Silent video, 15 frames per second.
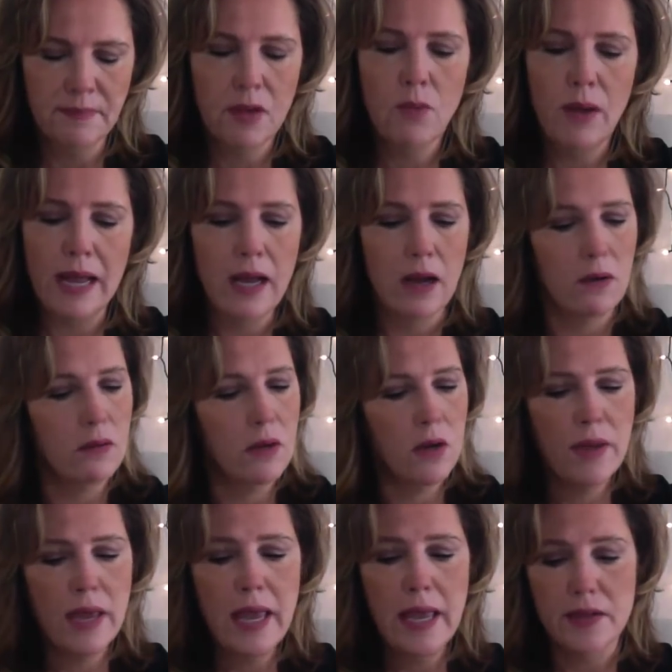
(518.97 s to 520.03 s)
Wow.
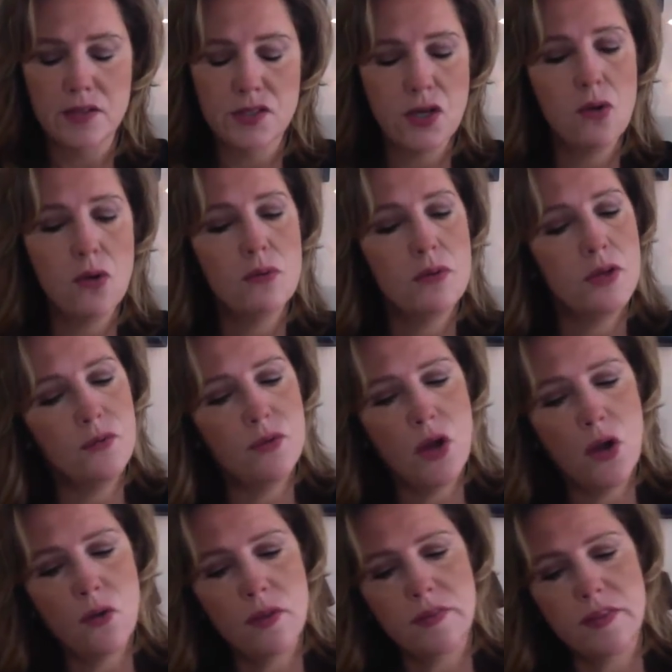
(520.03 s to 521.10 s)
Okay. So you
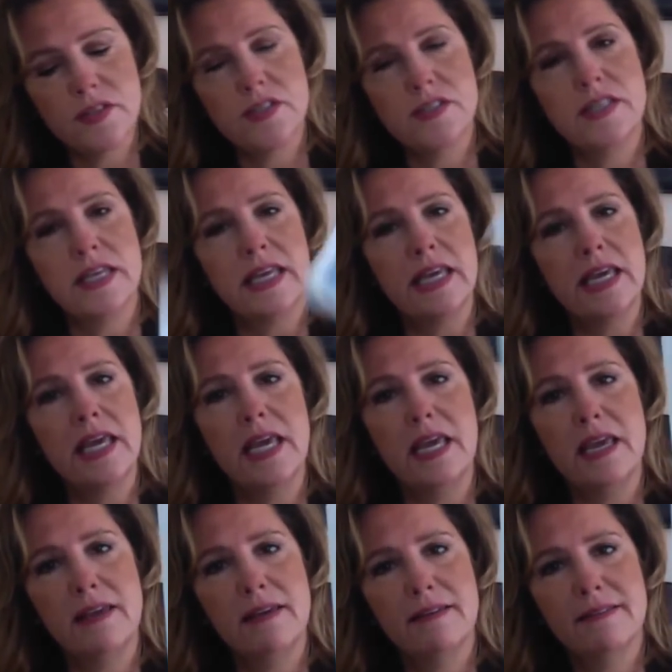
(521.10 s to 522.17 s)
know that this is the
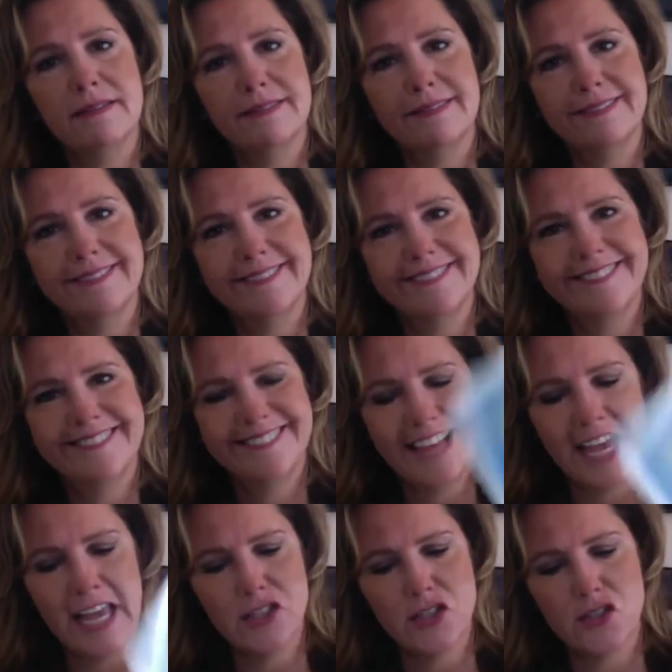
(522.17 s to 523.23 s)
key.
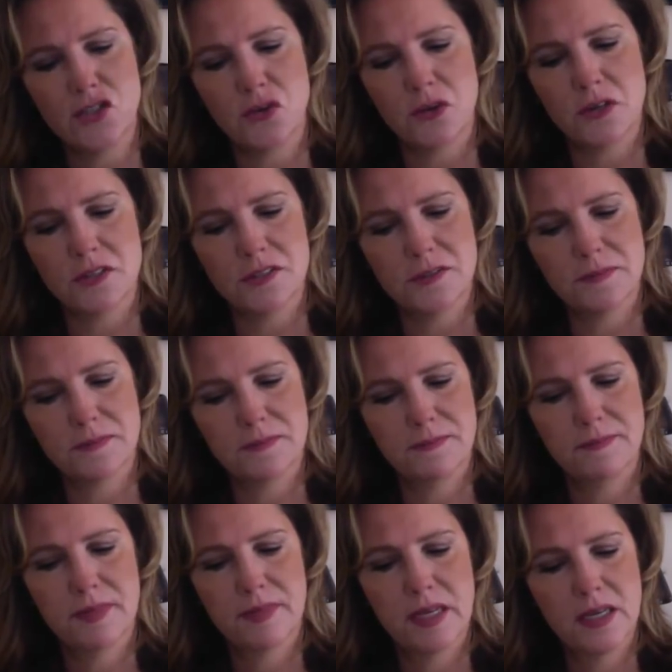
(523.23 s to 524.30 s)
Ace of Swords.
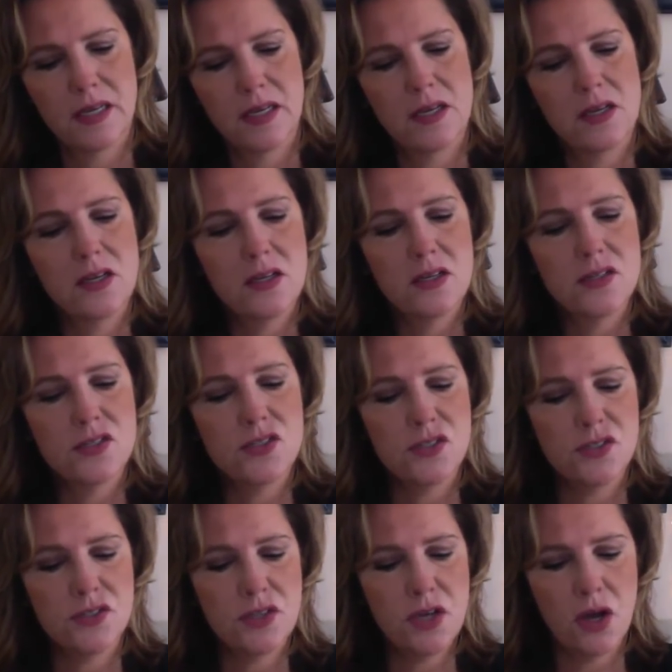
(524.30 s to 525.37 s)

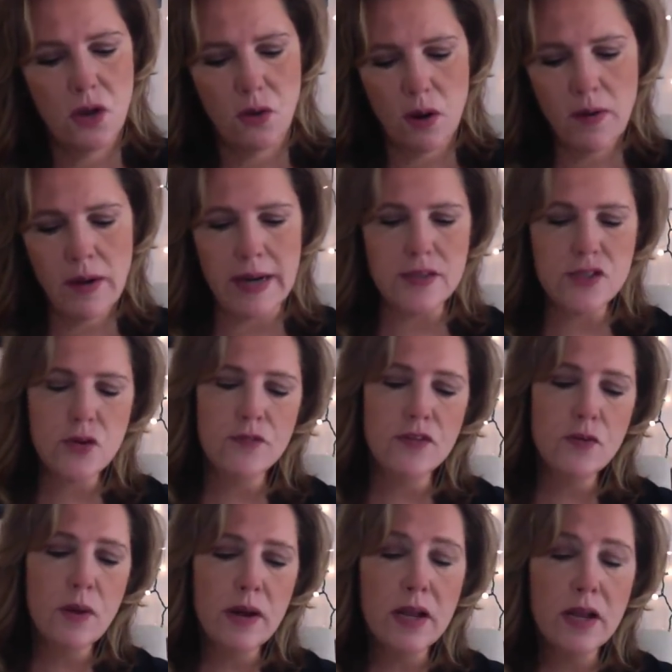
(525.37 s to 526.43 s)
So, all right. So if
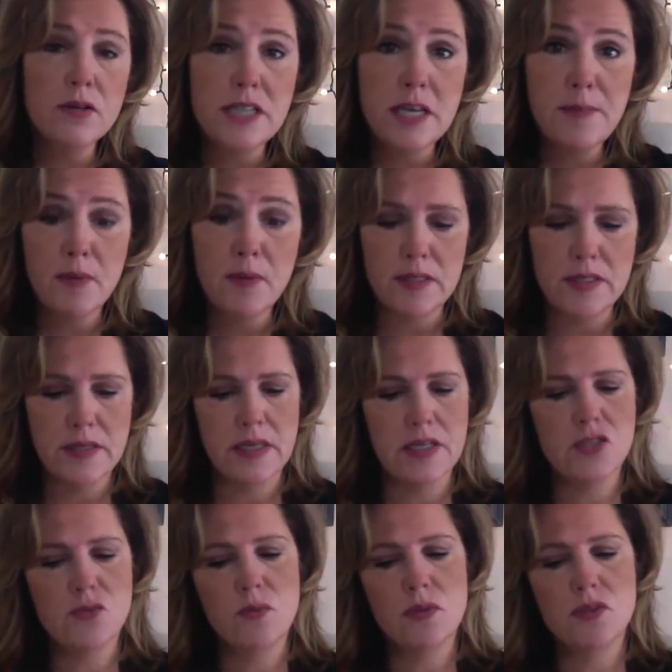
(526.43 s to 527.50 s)
you want to go deeper into
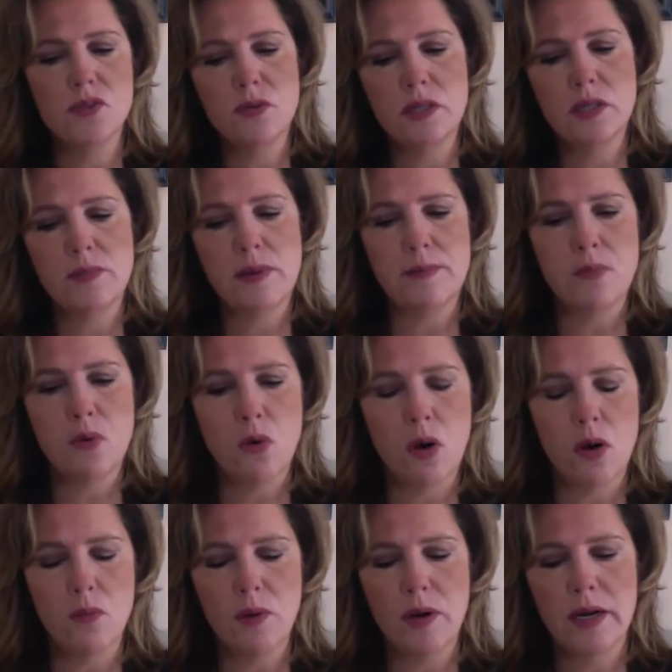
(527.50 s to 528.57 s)
this, we'll do a little bit
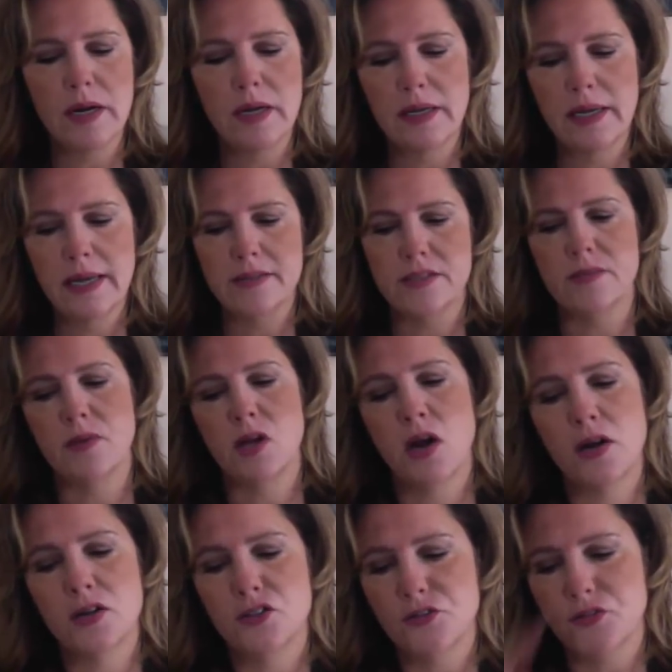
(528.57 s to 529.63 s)
more. We're going to get some
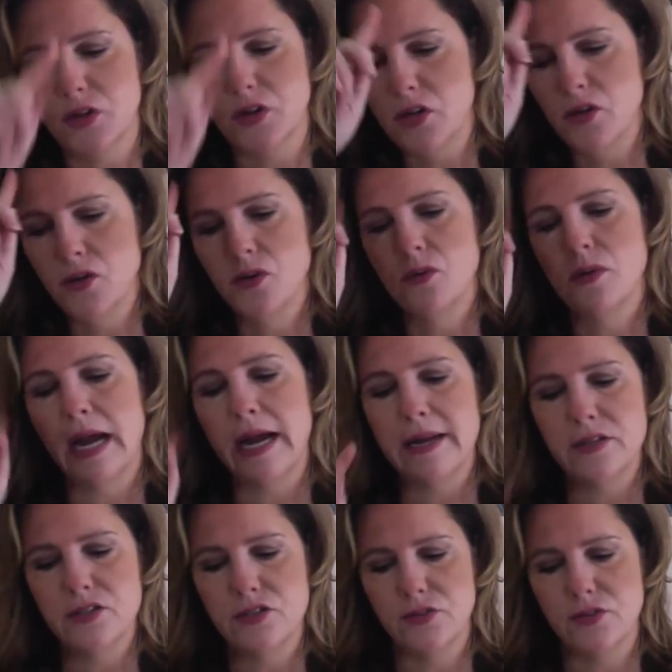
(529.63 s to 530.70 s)
cards for you,
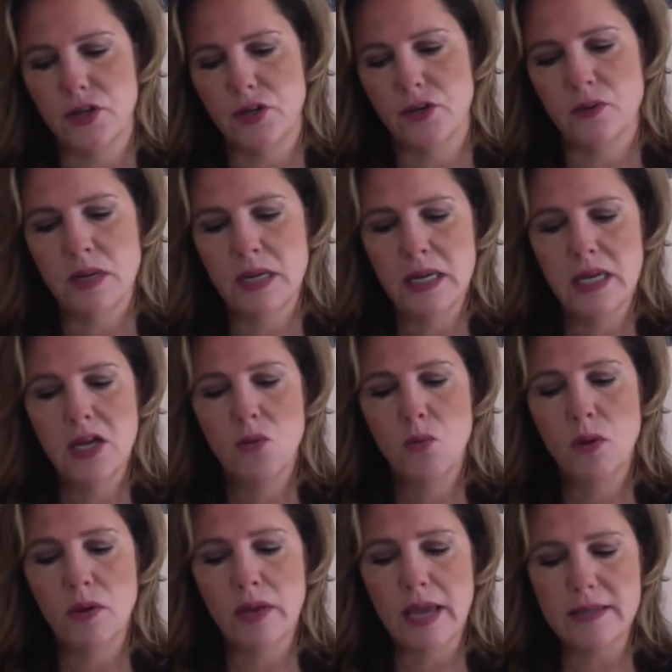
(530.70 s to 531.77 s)
guidance for you.
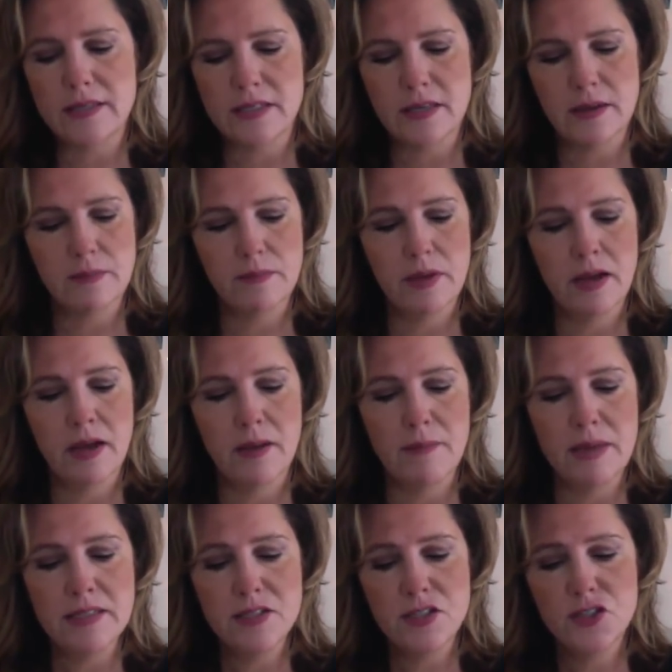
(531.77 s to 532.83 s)
We'll get some uh,
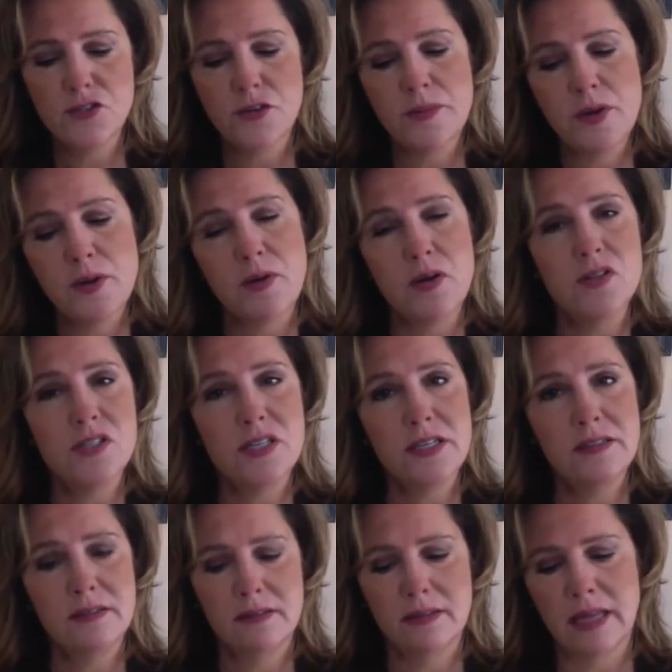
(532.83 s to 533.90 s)
messages from your
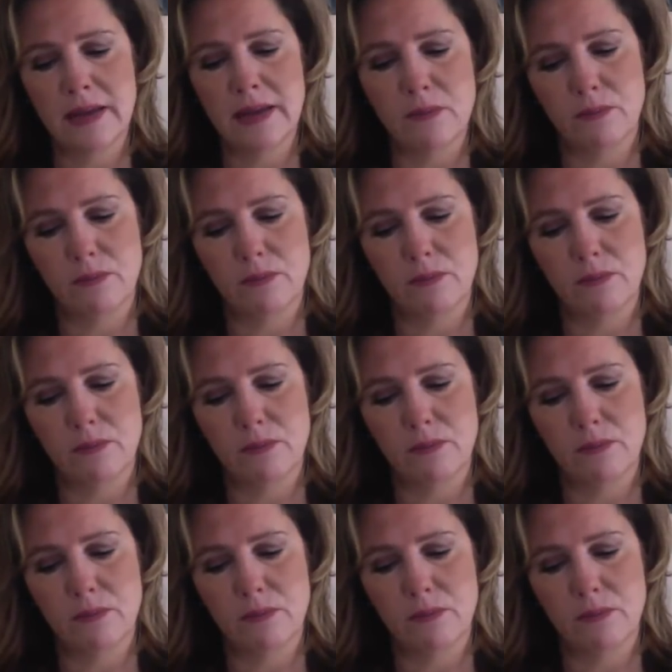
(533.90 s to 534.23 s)
person, like